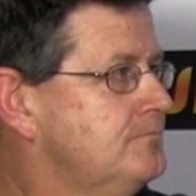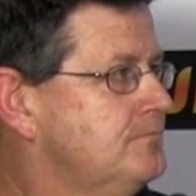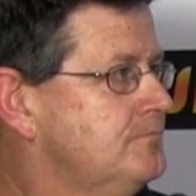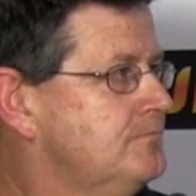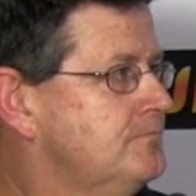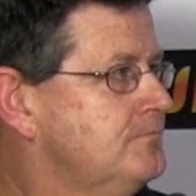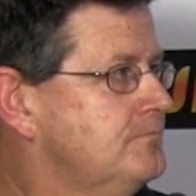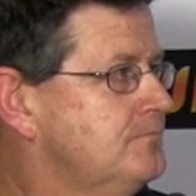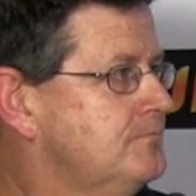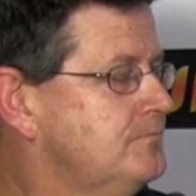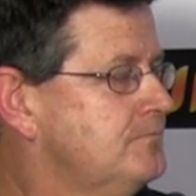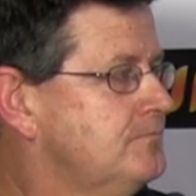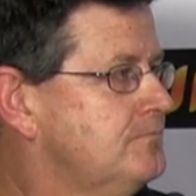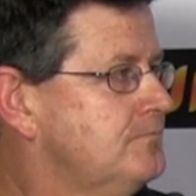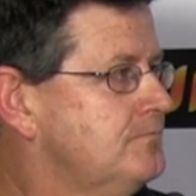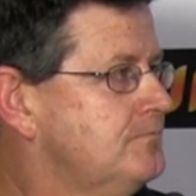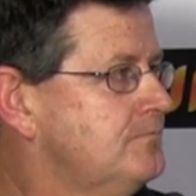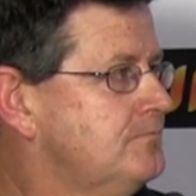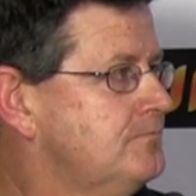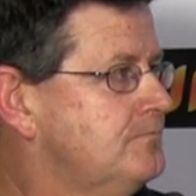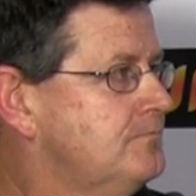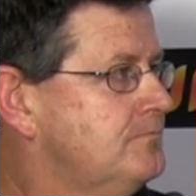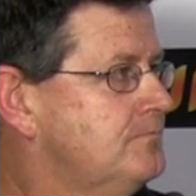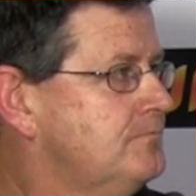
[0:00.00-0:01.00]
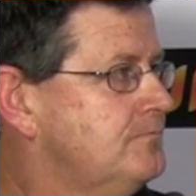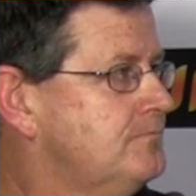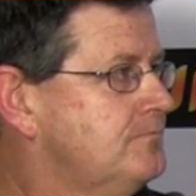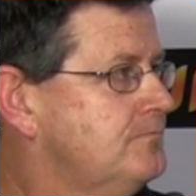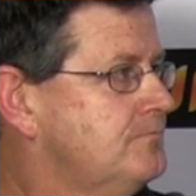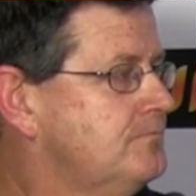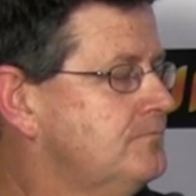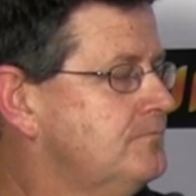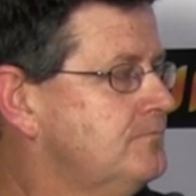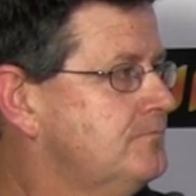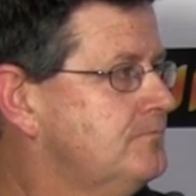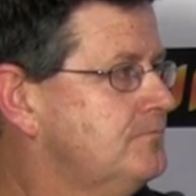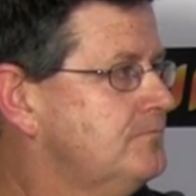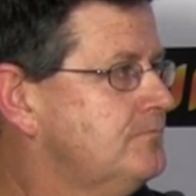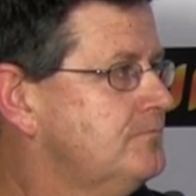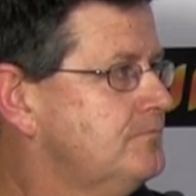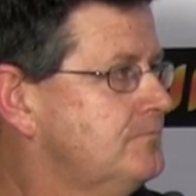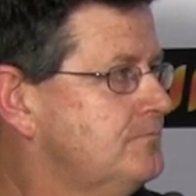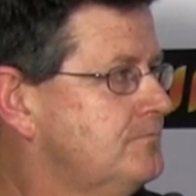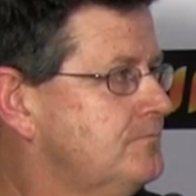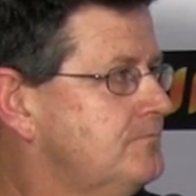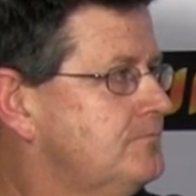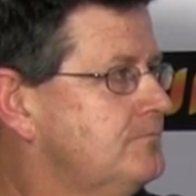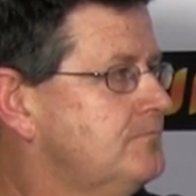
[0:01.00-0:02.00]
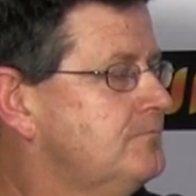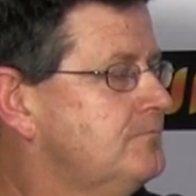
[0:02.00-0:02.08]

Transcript: (silent)